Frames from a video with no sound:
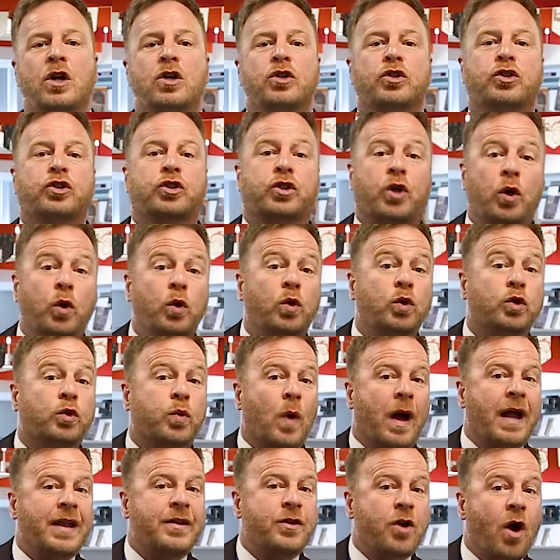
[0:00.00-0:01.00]
Schools
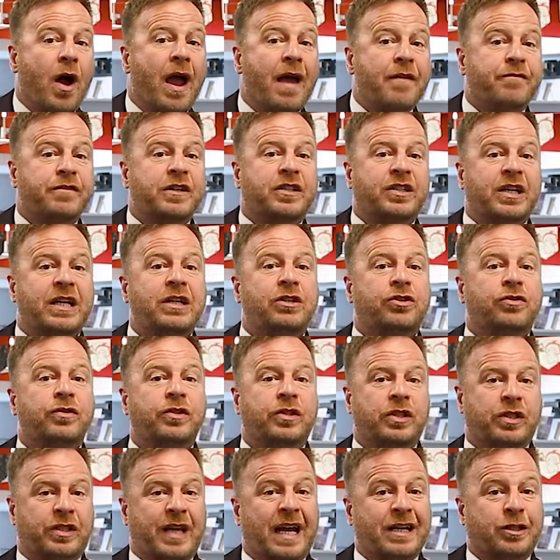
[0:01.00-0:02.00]
where not every teacher
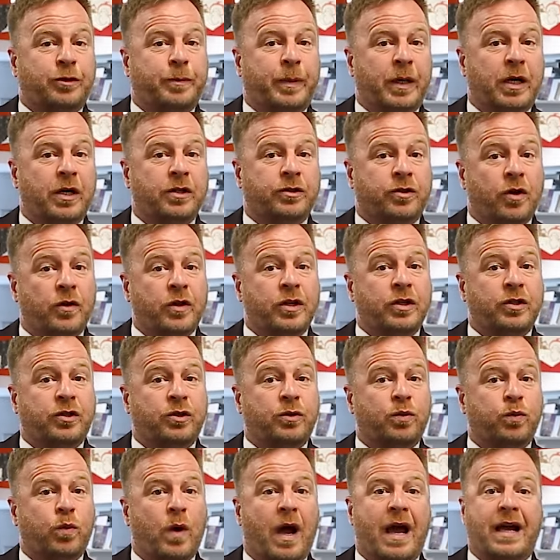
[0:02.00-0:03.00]
is as expert as
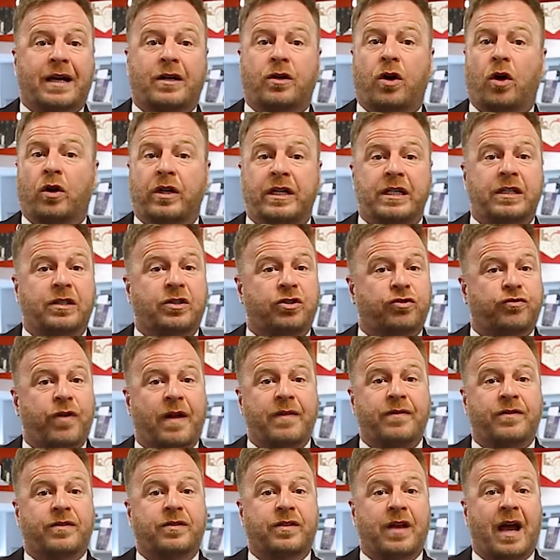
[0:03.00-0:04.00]
others, where colleagues'
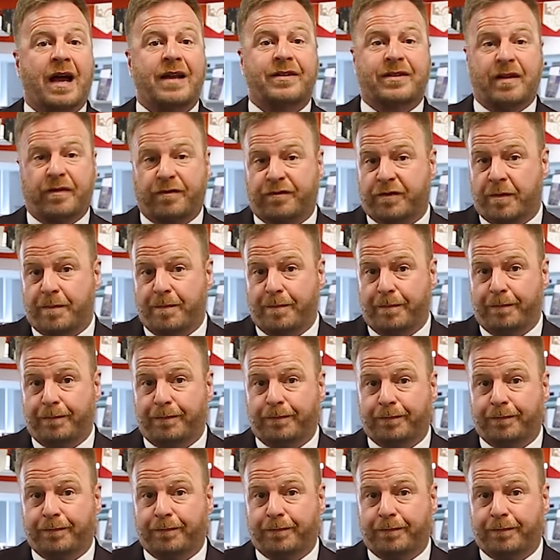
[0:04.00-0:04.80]
strengths are different.